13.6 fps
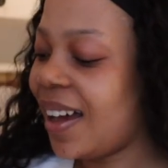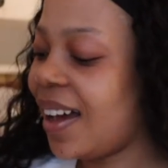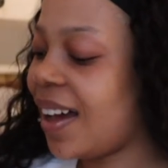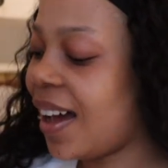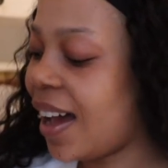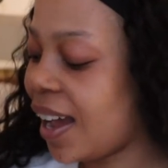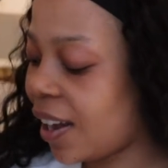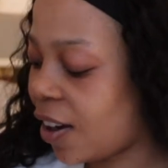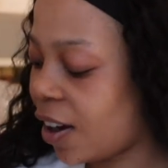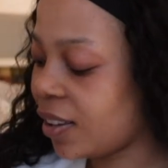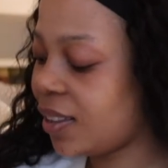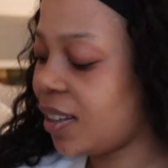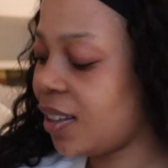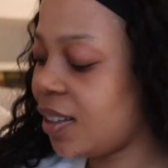uh, I
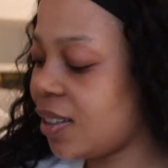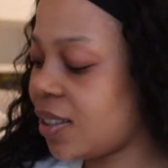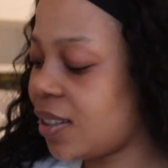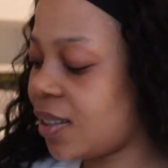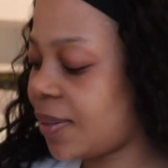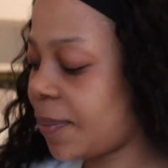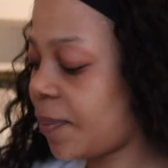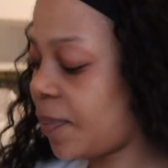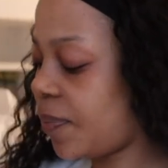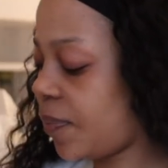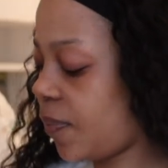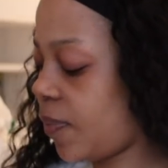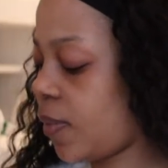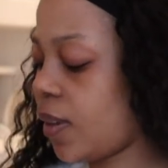got these,
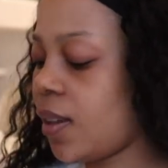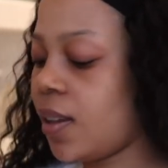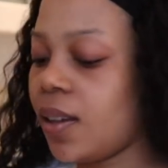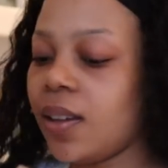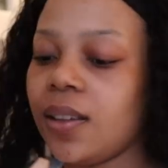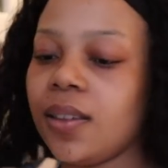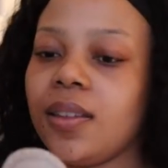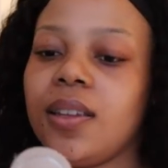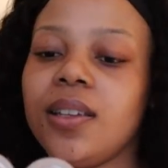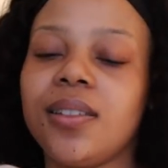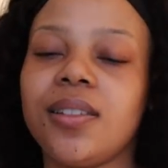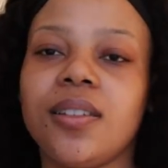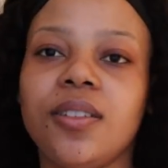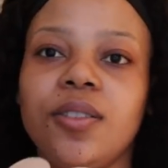
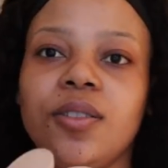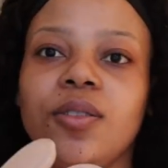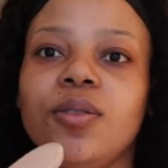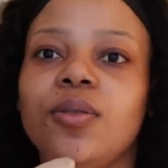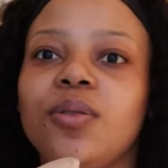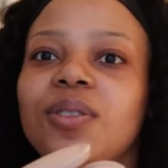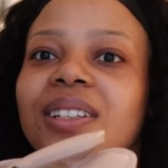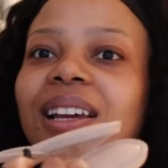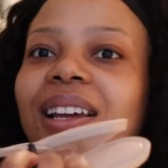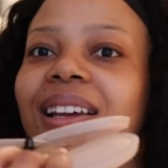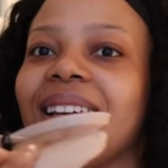these nude